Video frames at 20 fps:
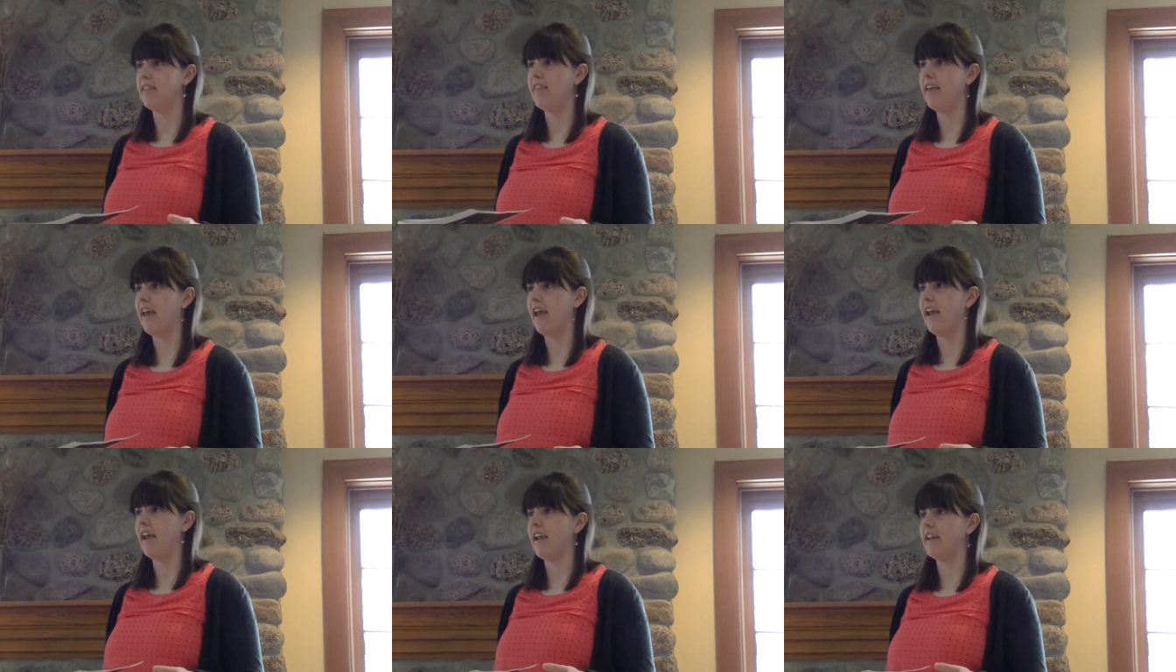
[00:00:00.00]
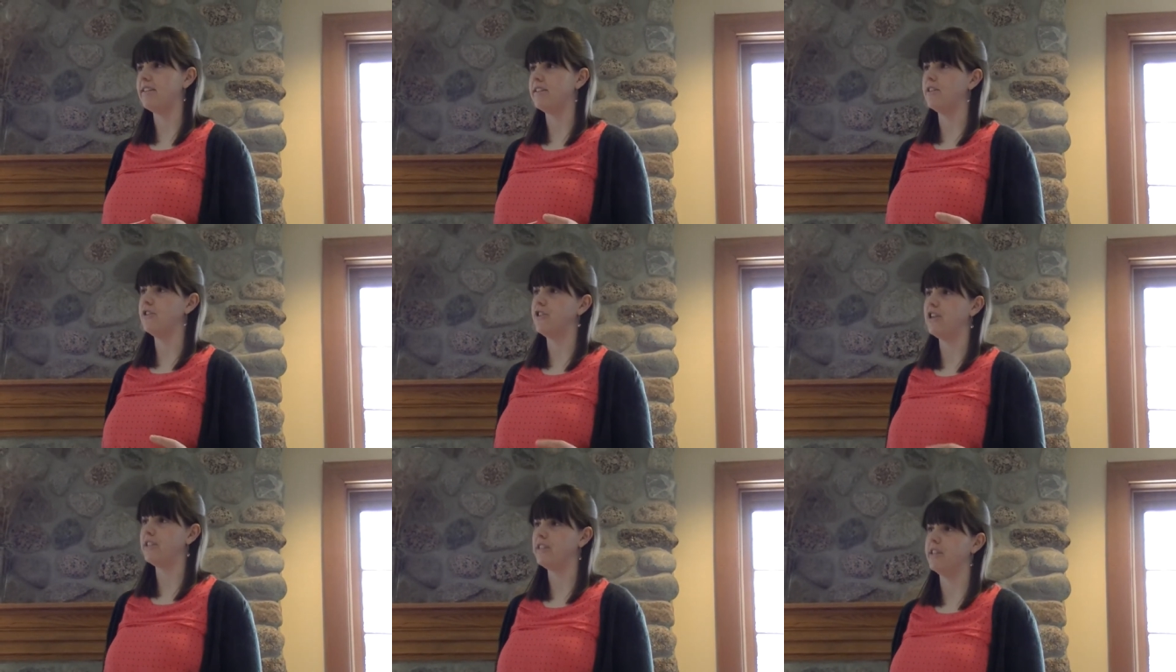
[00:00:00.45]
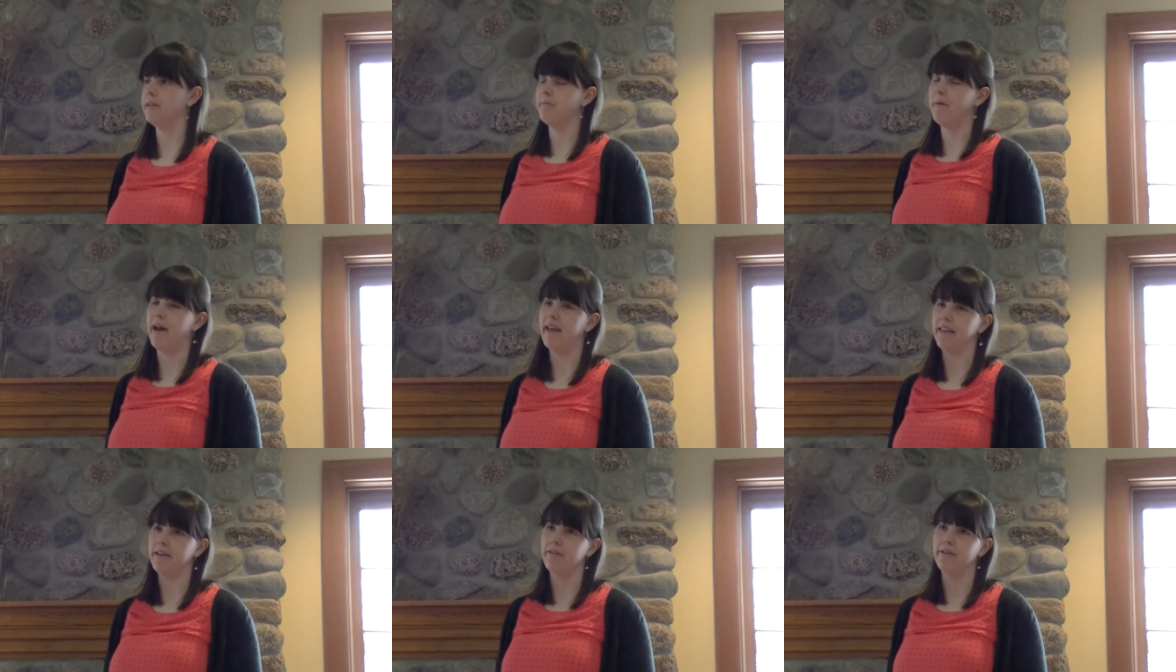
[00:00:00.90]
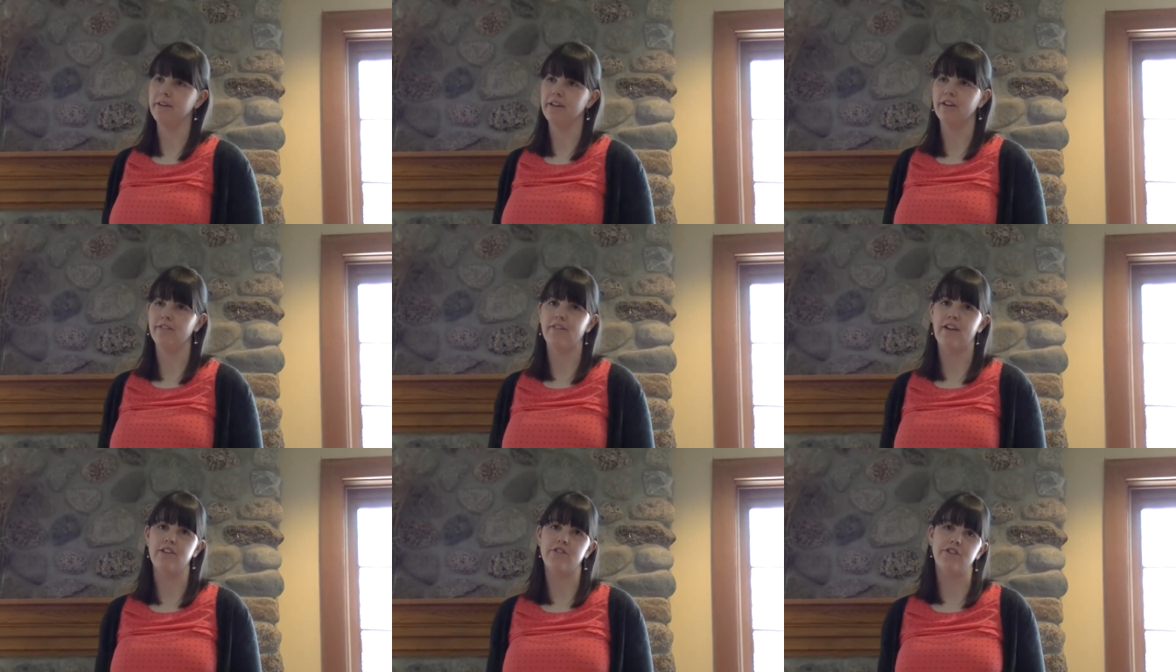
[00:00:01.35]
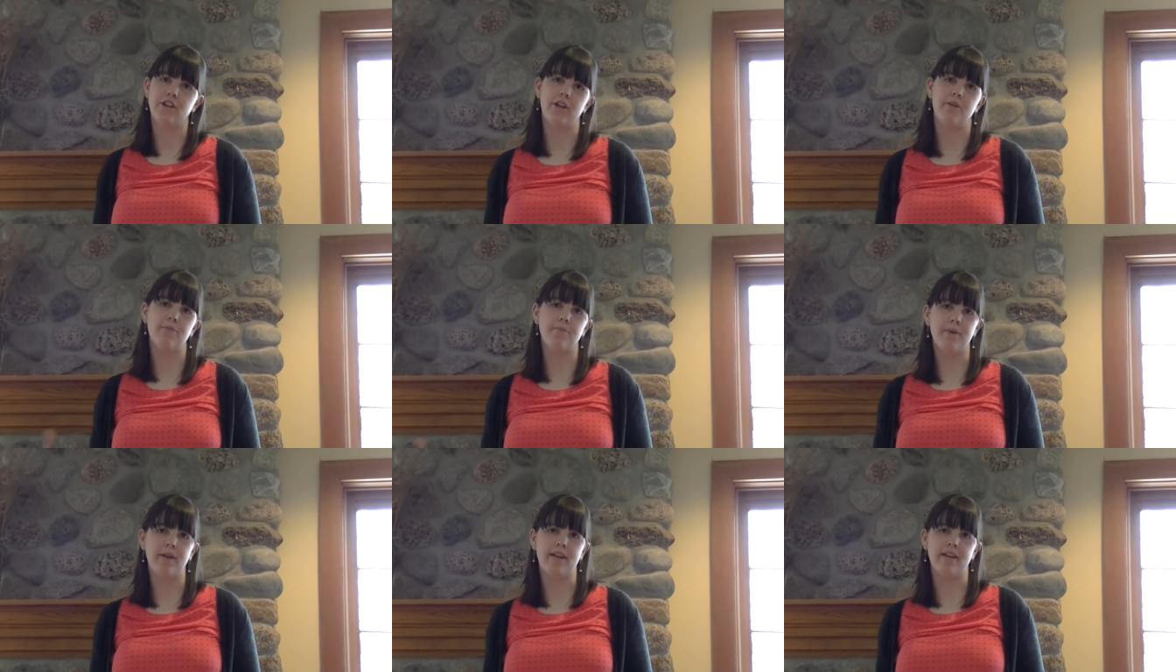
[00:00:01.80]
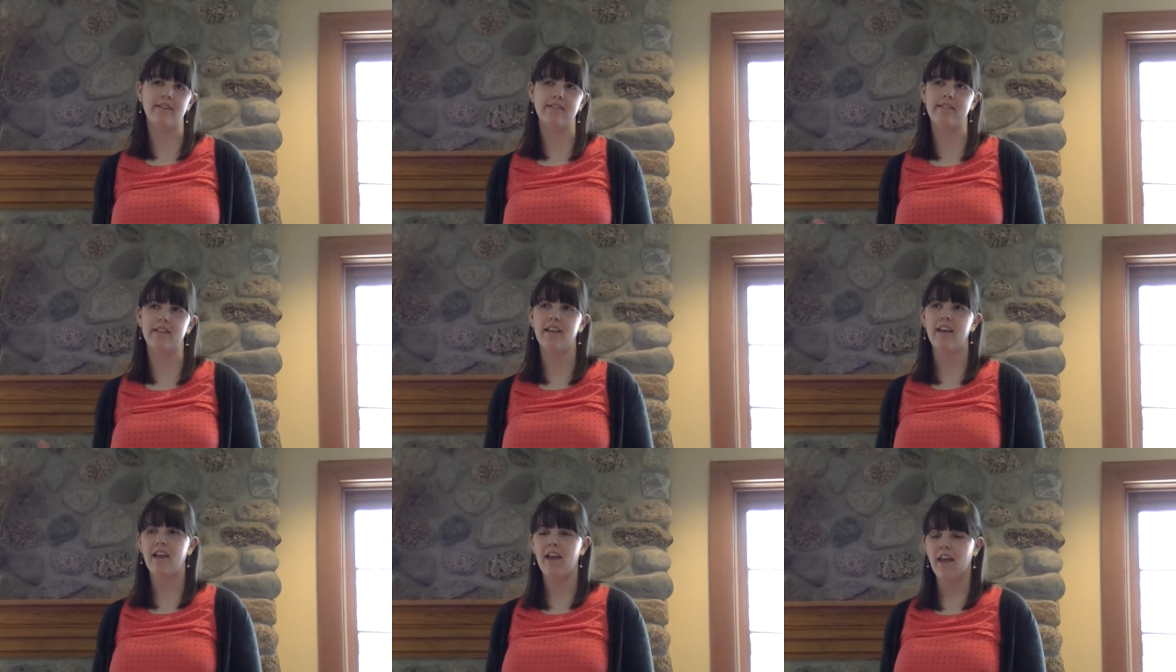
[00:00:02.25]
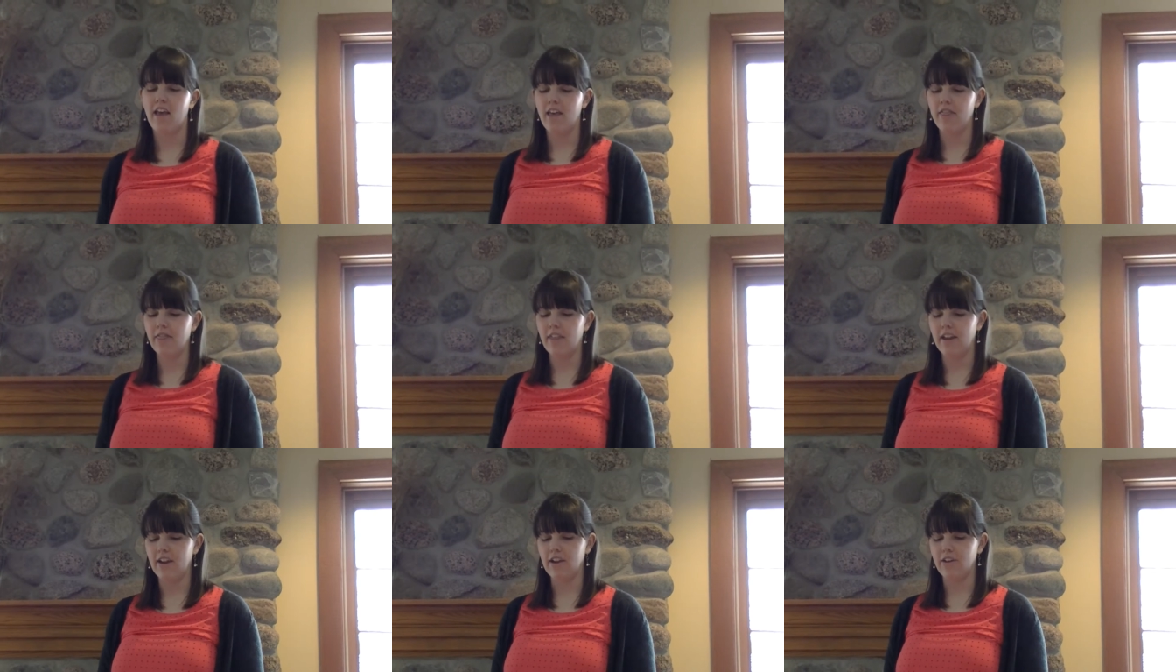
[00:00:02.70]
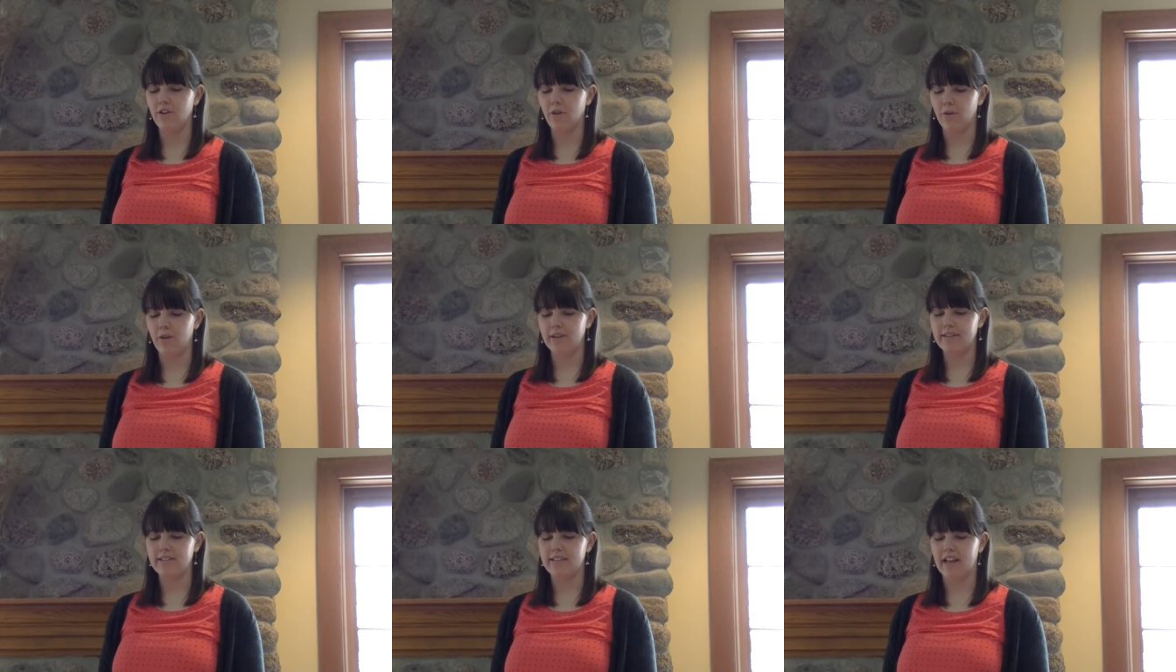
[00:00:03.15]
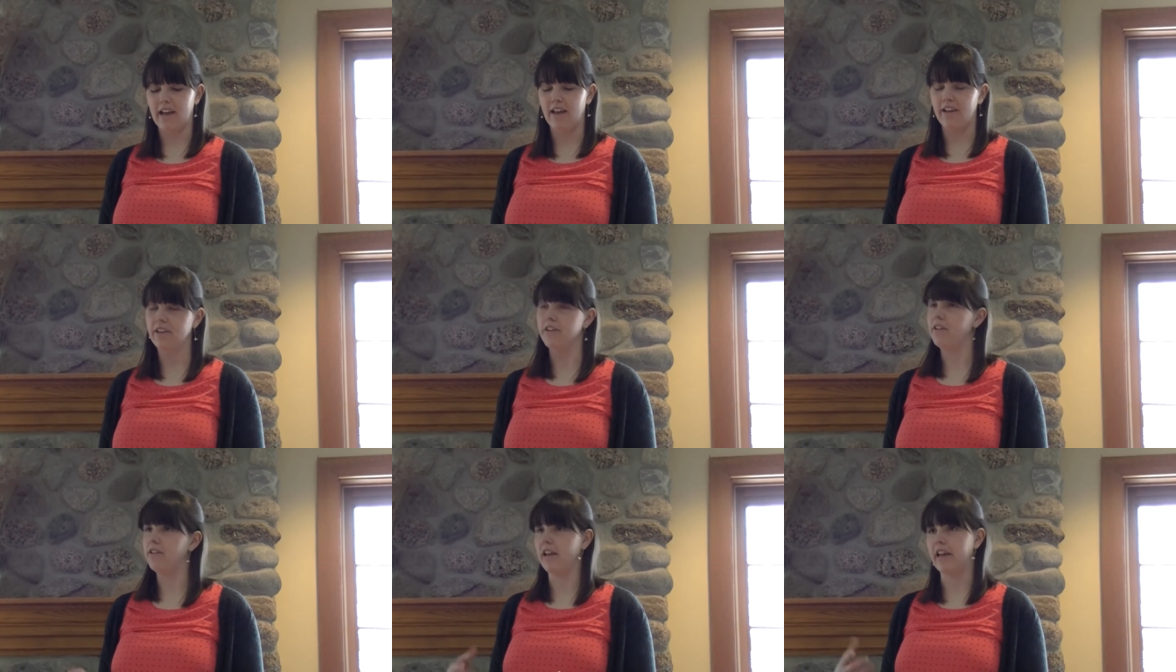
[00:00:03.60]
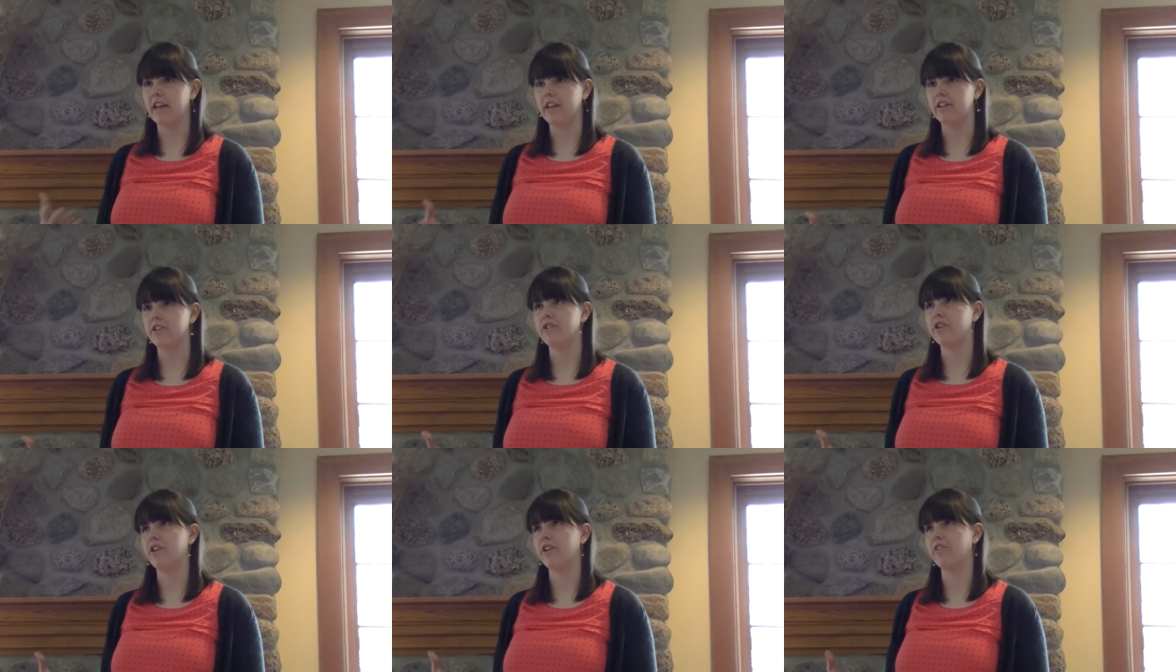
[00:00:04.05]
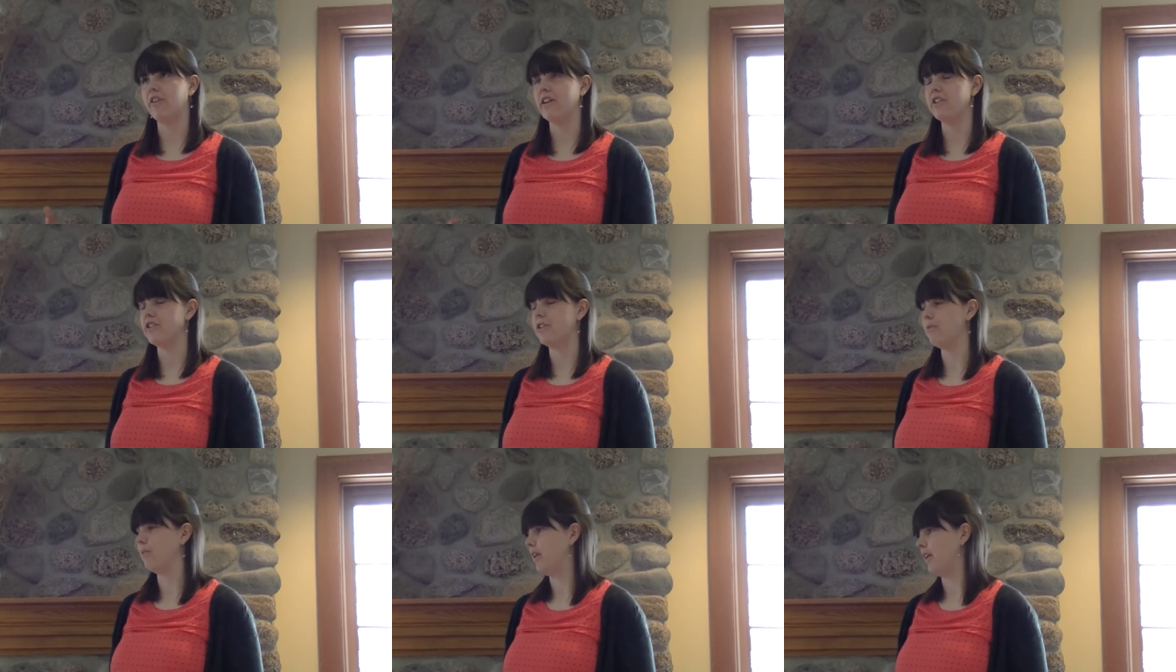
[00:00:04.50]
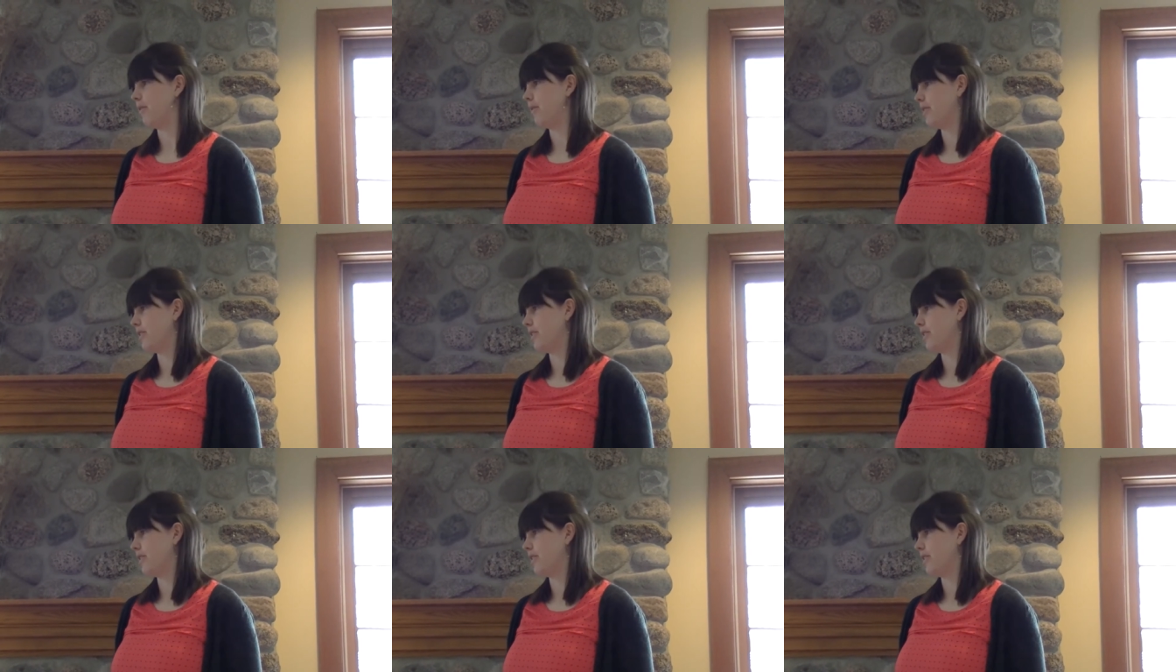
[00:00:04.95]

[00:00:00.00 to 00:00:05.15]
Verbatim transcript: they suggested bilingual intervention because they noticed that English intervention really